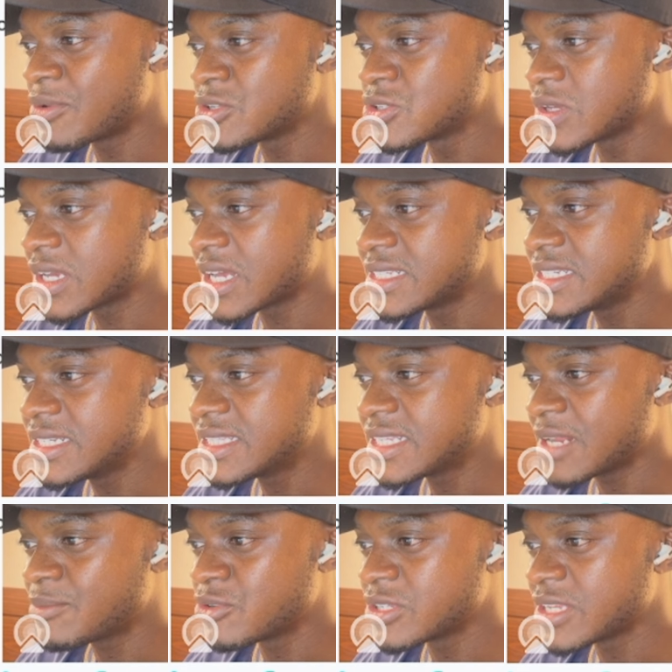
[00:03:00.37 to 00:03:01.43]
So you can see third
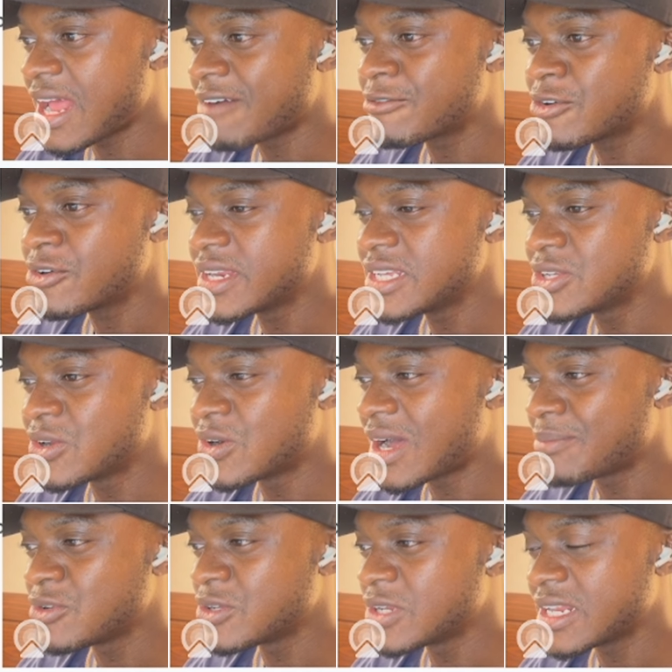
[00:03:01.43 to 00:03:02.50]
project. I've already
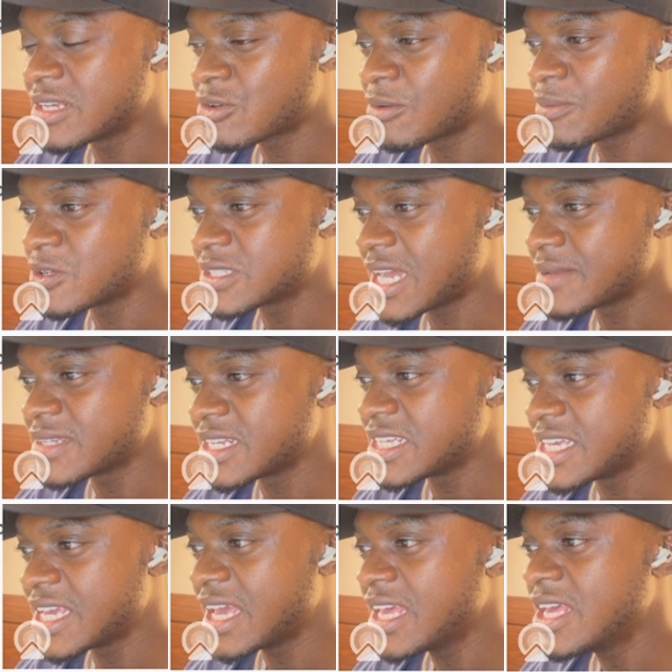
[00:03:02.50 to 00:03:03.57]
uploaded it a couple of times in
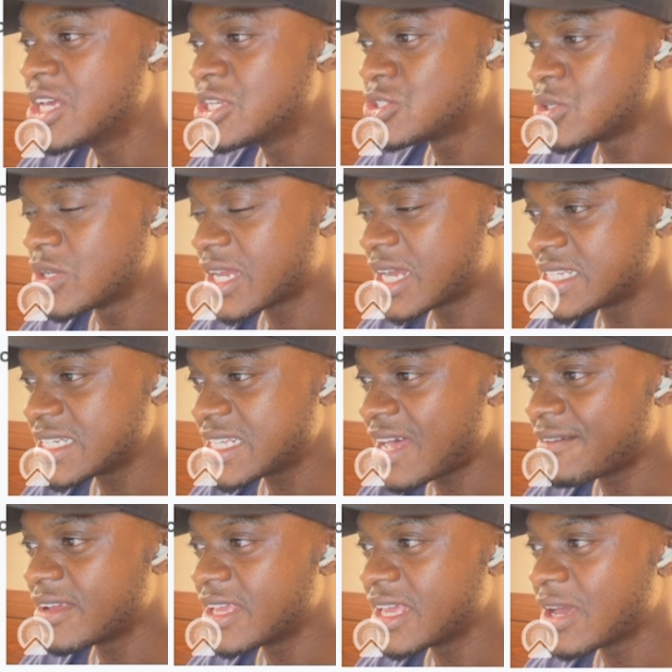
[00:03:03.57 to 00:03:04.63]
here, so you can just have
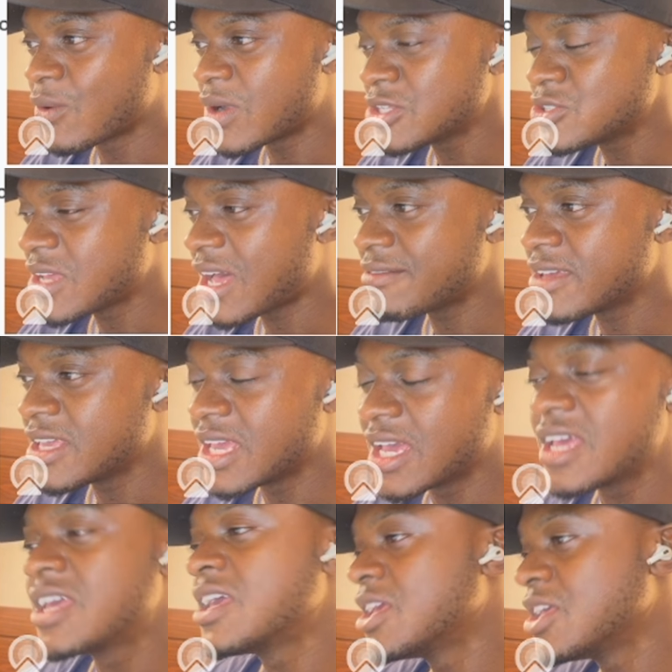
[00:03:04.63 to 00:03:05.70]
it here. And once you have it here,
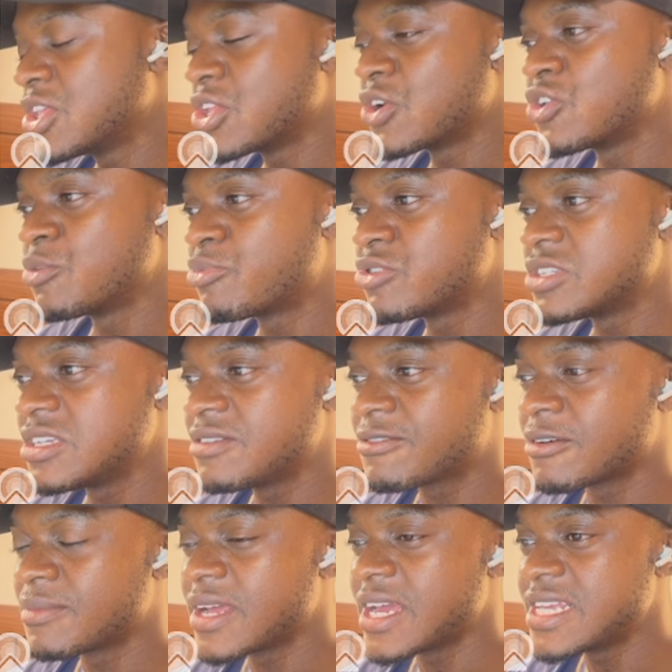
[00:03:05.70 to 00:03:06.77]
you proceed from
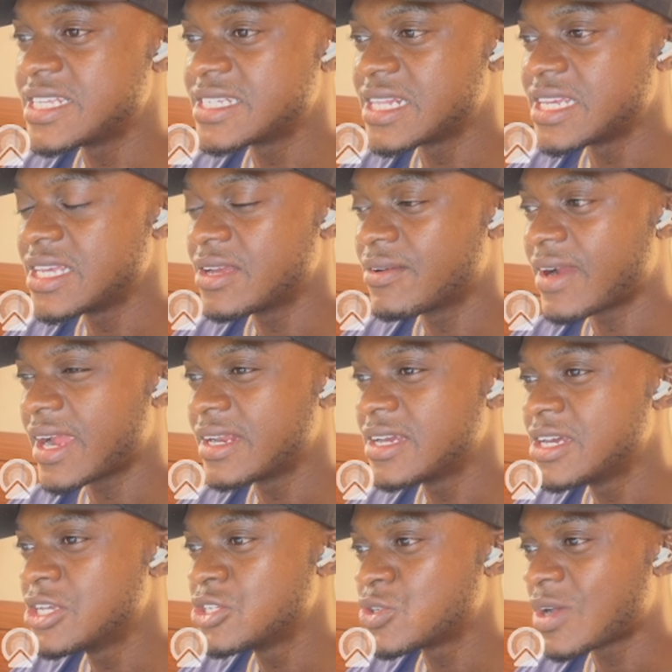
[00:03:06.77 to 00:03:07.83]
there easily, right?
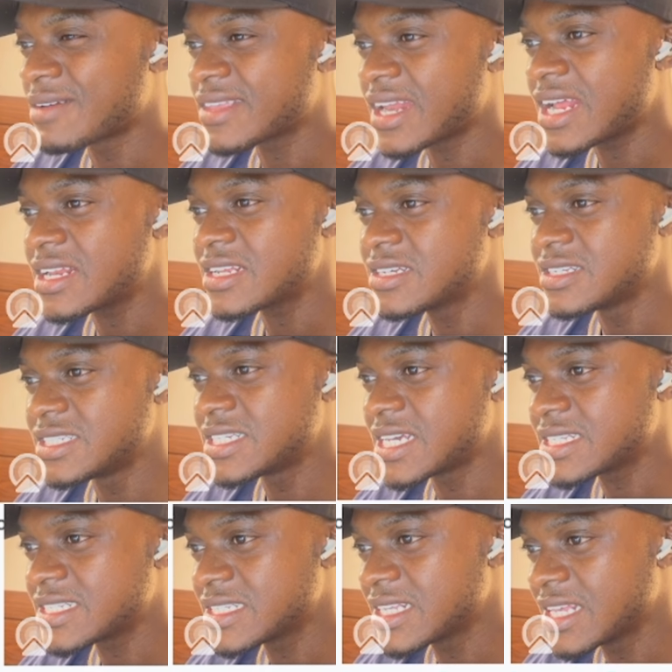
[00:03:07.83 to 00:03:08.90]
So after that,
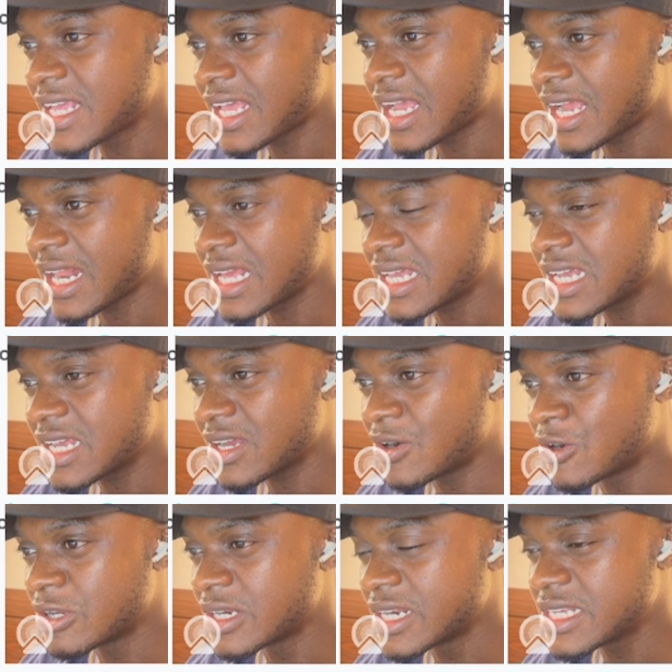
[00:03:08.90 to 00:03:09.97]
just click
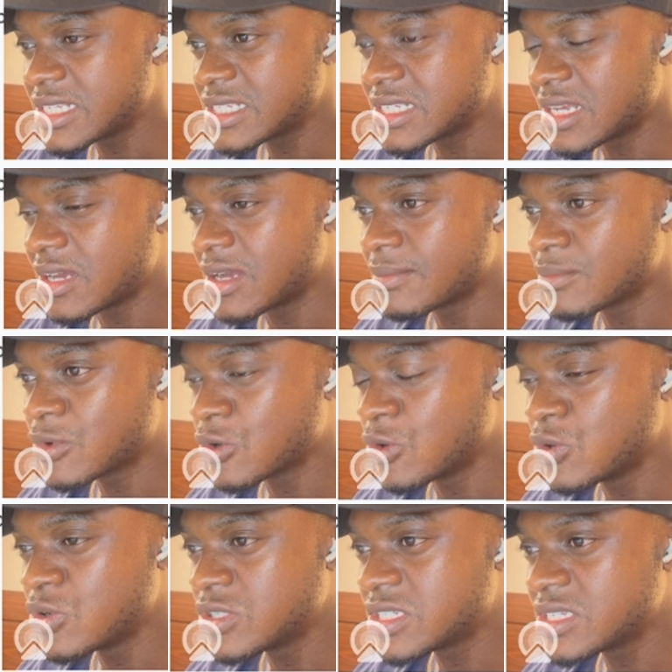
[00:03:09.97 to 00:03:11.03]
on this
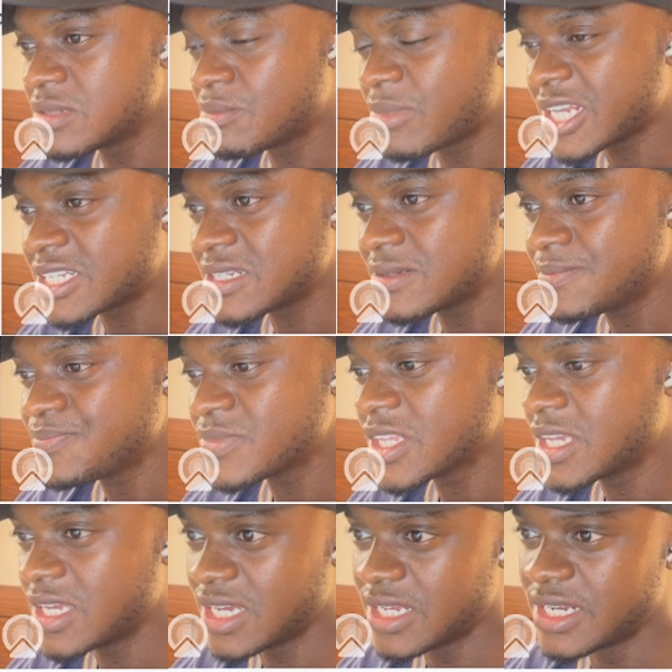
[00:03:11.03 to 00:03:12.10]
closing button,
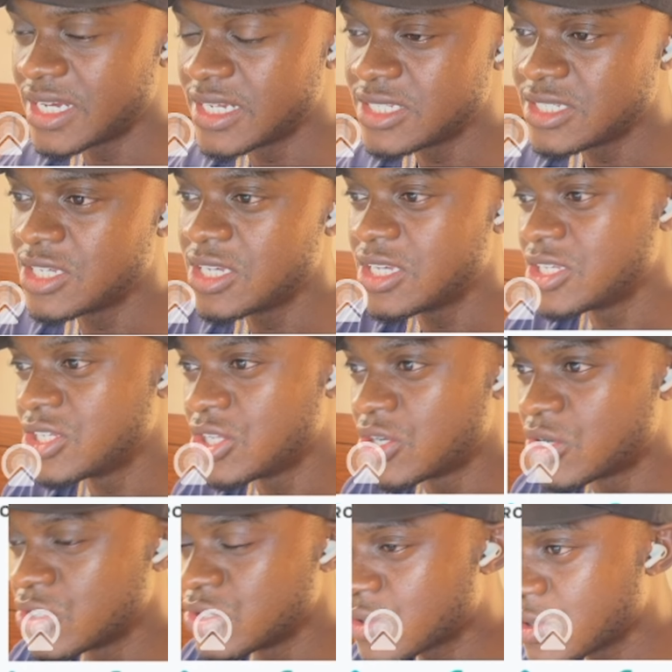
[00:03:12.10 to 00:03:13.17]
and then
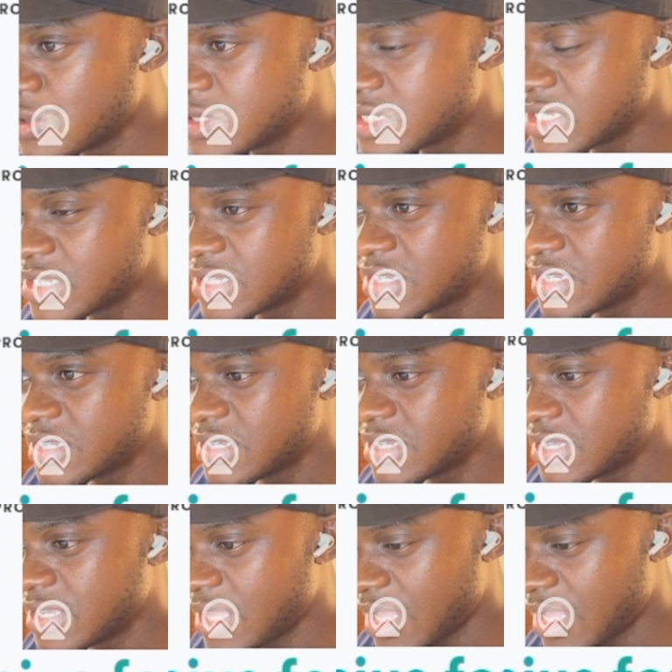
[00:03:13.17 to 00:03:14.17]
you close it. Yeah,